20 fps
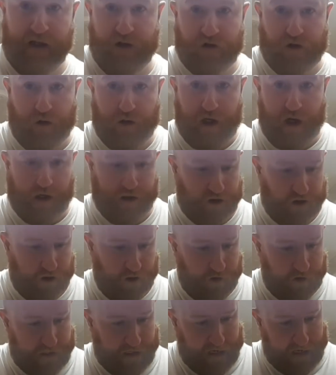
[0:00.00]
So you got your
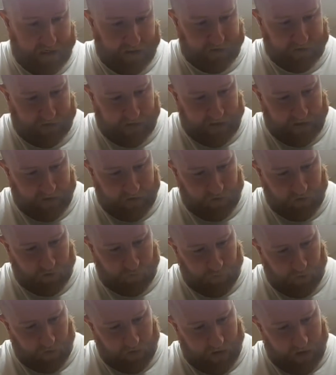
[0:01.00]
tuna, guys, and then
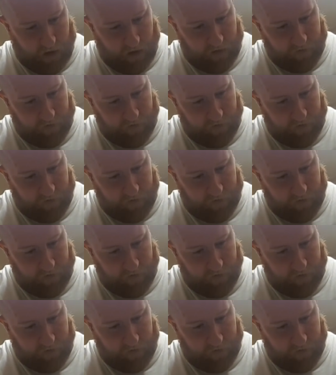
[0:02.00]
just pull it